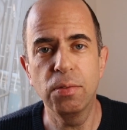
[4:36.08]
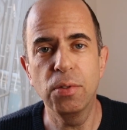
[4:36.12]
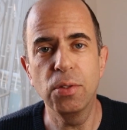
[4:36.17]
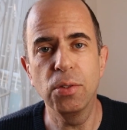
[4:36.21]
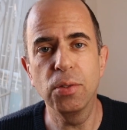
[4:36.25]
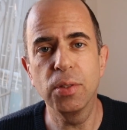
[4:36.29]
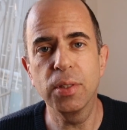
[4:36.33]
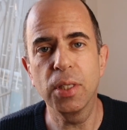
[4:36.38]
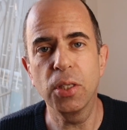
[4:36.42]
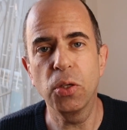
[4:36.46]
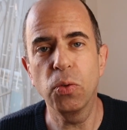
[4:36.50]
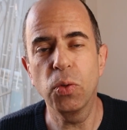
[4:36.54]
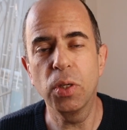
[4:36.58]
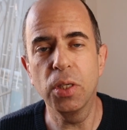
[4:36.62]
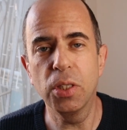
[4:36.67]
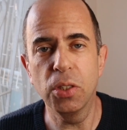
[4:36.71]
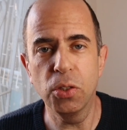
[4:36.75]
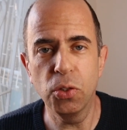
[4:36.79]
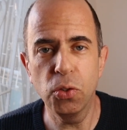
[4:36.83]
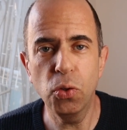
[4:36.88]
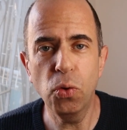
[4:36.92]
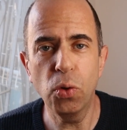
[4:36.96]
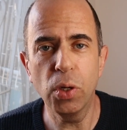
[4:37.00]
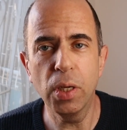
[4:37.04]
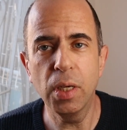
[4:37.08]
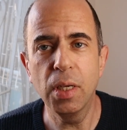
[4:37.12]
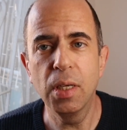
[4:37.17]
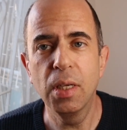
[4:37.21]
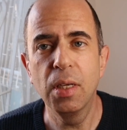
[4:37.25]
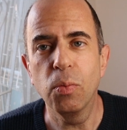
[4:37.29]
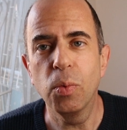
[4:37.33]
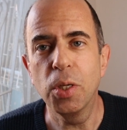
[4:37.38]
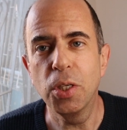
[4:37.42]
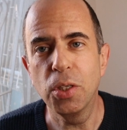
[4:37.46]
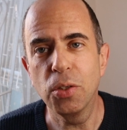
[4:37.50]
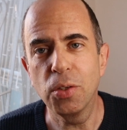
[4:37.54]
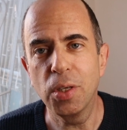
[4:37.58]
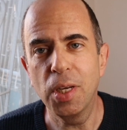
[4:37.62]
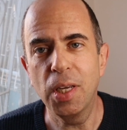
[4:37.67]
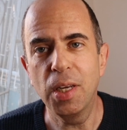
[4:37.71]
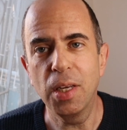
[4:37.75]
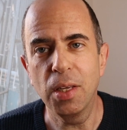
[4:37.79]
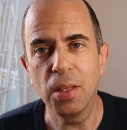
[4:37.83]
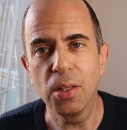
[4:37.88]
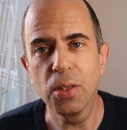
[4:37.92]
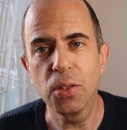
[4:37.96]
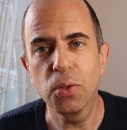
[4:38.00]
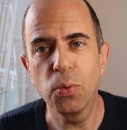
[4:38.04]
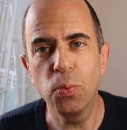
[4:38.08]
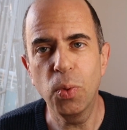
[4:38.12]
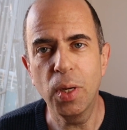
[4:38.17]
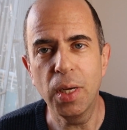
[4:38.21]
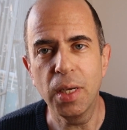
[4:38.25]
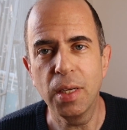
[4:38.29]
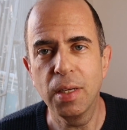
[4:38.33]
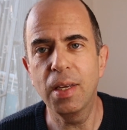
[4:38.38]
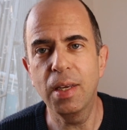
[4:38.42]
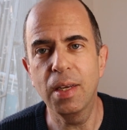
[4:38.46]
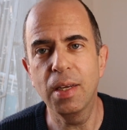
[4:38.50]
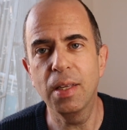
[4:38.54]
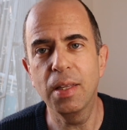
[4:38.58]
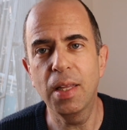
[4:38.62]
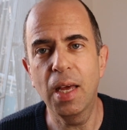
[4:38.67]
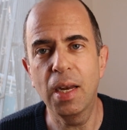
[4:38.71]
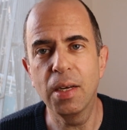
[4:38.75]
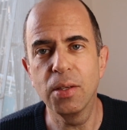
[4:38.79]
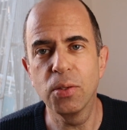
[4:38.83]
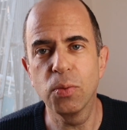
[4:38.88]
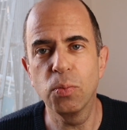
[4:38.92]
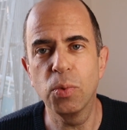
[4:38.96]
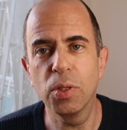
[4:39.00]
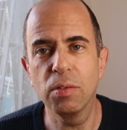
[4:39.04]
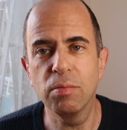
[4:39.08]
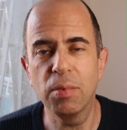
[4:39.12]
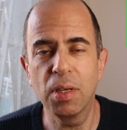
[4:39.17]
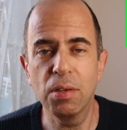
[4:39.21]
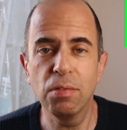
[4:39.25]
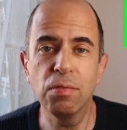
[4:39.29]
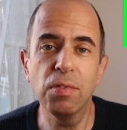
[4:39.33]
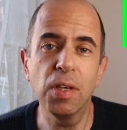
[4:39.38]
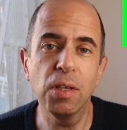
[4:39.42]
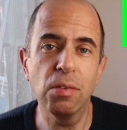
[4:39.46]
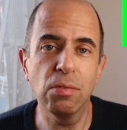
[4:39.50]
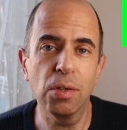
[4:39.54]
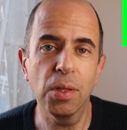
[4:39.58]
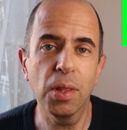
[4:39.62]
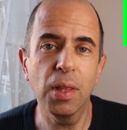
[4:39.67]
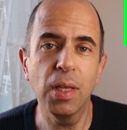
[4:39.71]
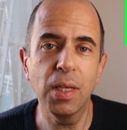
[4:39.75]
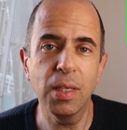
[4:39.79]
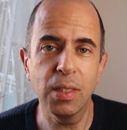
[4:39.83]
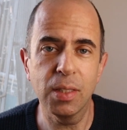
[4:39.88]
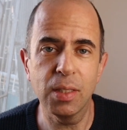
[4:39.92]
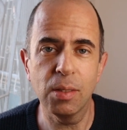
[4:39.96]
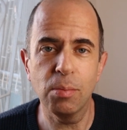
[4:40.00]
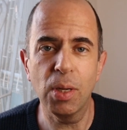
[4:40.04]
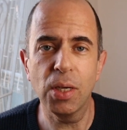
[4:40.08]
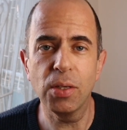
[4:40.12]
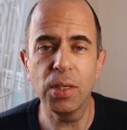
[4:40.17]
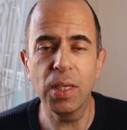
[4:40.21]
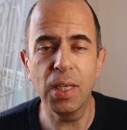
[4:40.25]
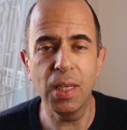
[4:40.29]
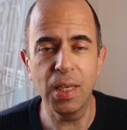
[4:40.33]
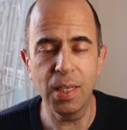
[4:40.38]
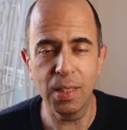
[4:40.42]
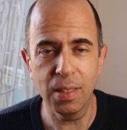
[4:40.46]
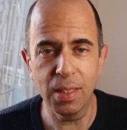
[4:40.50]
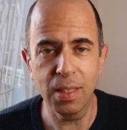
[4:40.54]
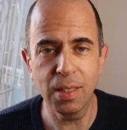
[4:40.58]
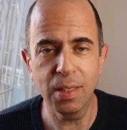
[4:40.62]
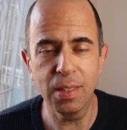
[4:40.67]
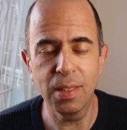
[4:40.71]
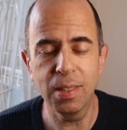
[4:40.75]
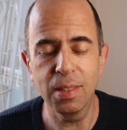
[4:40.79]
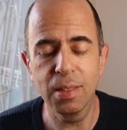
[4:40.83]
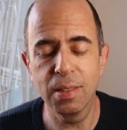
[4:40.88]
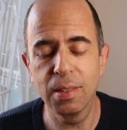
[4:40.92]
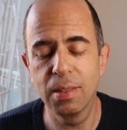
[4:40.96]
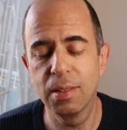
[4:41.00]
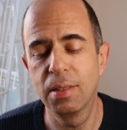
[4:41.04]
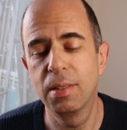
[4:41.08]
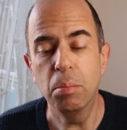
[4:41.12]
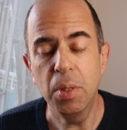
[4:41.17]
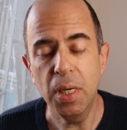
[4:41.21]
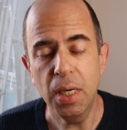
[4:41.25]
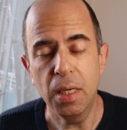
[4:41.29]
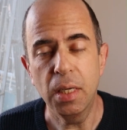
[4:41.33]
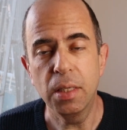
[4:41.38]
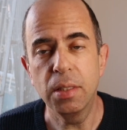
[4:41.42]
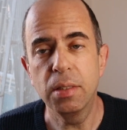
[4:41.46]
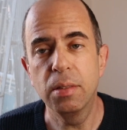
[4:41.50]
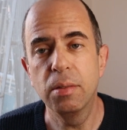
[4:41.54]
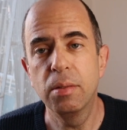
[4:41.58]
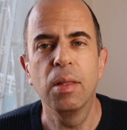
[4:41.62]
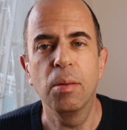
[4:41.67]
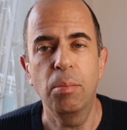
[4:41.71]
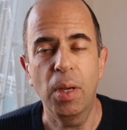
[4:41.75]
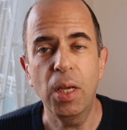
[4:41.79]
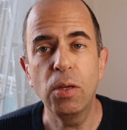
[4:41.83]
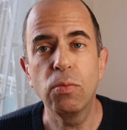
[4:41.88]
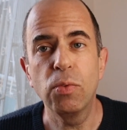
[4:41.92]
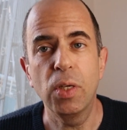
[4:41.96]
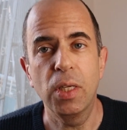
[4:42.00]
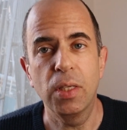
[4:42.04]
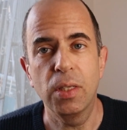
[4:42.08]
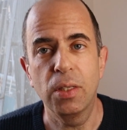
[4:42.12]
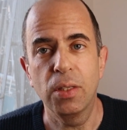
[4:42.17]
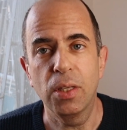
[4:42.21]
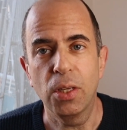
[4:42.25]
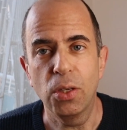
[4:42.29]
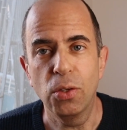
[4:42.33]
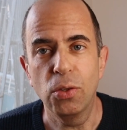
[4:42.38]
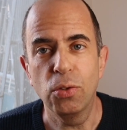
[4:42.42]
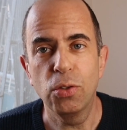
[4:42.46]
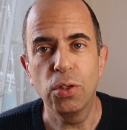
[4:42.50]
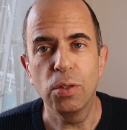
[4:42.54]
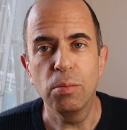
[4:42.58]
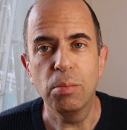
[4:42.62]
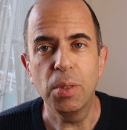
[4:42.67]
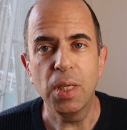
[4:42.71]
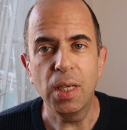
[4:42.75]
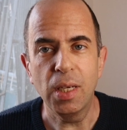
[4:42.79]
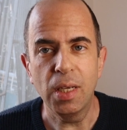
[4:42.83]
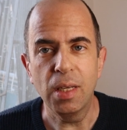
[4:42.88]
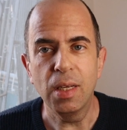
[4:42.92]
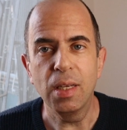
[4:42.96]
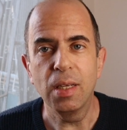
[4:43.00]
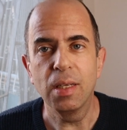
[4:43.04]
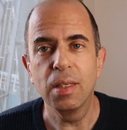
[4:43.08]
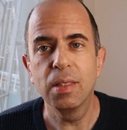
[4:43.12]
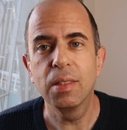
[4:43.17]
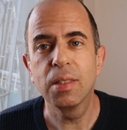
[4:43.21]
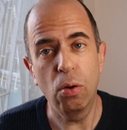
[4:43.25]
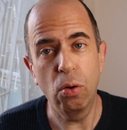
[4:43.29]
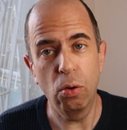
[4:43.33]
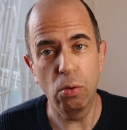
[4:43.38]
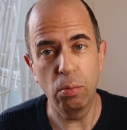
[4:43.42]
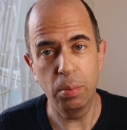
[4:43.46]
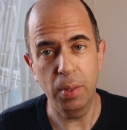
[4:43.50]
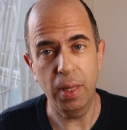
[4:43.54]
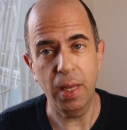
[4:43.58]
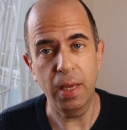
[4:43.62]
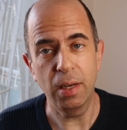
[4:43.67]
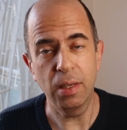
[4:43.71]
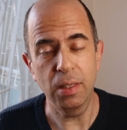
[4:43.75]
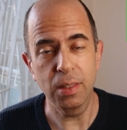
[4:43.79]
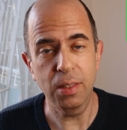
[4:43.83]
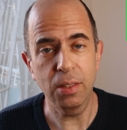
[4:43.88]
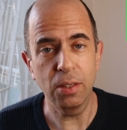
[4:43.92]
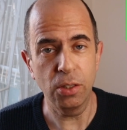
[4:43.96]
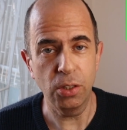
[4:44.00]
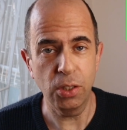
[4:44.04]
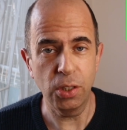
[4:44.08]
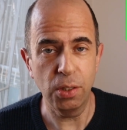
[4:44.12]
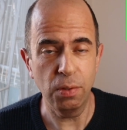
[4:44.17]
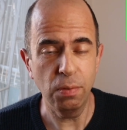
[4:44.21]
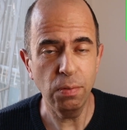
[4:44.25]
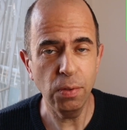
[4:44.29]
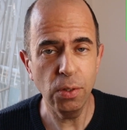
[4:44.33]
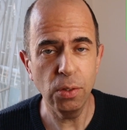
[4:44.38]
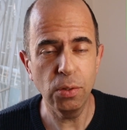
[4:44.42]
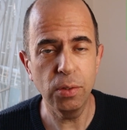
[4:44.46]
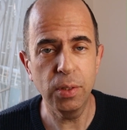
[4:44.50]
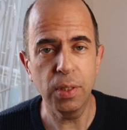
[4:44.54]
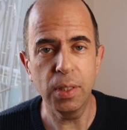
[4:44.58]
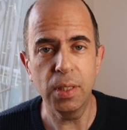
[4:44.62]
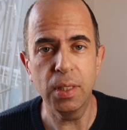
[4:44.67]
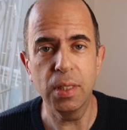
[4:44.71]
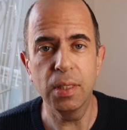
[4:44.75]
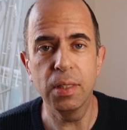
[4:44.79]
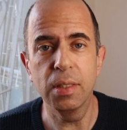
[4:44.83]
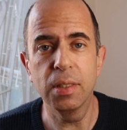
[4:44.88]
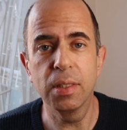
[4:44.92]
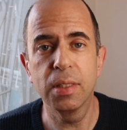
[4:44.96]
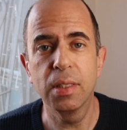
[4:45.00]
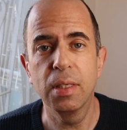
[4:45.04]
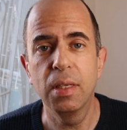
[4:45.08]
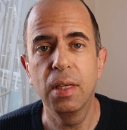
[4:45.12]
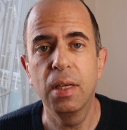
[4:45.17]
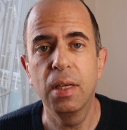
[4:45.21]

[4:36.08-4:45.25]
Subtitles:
foods that you can enjoy when you're eating this way. And that is one of my favorite things about eating like this. But the main reason that you should be eating whole plant starchy foods is